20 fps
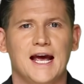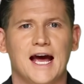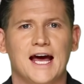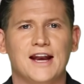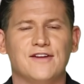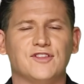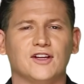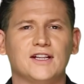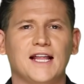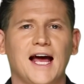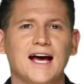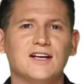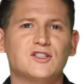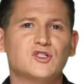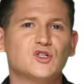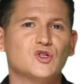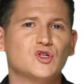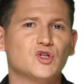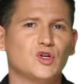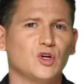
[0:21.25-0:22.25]
and if the
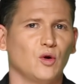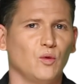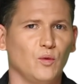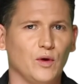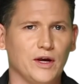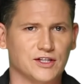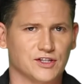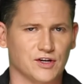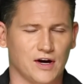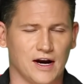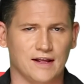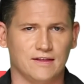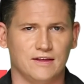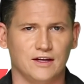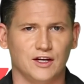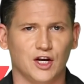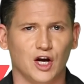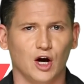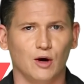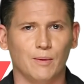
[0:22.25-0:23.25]
last 2 weeks are
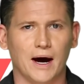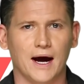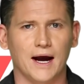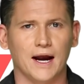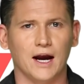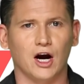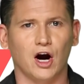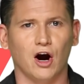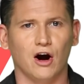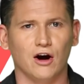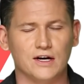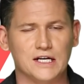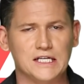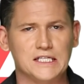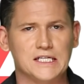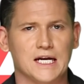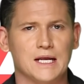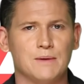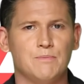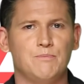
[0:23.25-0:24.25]
anything to go by,
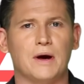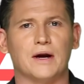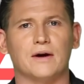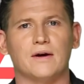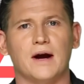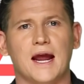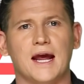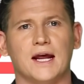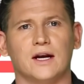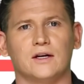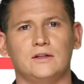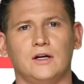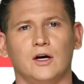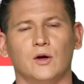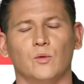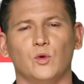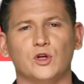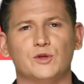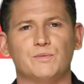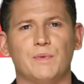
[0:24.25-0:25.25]
Cardi's got a better handle
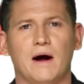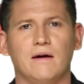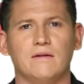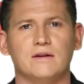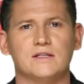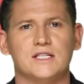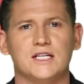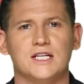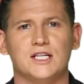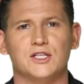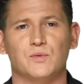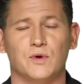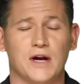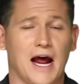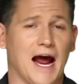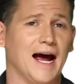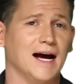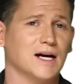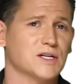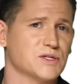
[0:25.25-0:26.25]
on which policies would
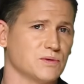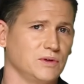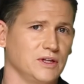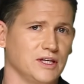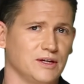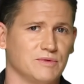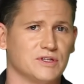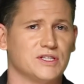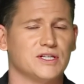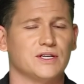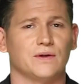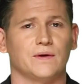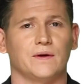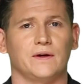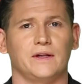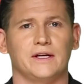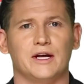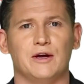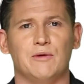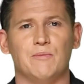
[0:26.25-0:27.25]
actually
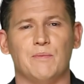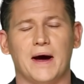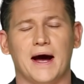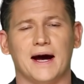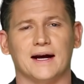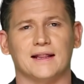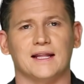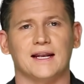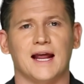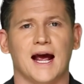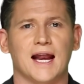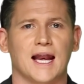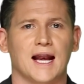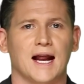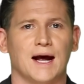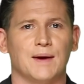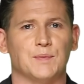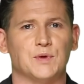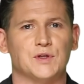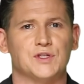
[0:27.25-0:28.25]
materially impact the
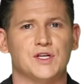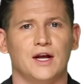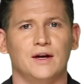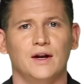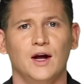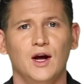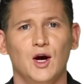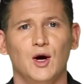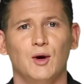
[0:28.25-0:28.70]
99%